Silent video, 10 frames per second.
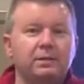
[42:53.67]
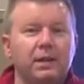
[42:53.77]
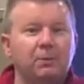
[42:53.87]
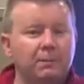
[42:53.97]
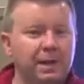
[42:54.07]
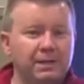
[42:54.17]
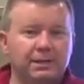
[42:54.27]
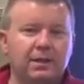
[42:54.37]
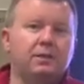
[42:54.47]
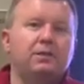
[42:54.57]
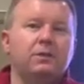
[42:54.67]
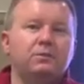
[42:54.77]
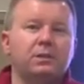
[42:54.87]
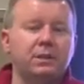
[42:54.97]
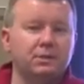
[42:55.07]
And we baseline
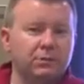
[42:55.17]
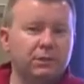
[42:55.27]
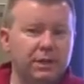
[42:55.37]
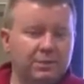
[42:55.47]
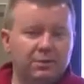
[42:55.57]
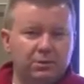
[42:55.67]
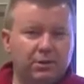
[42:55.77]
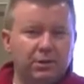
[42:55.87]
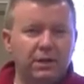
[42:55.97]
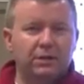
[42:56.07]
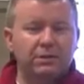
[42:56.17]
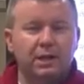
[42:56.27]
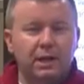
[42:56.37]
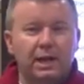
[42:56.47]
those, and that's what the SRR does.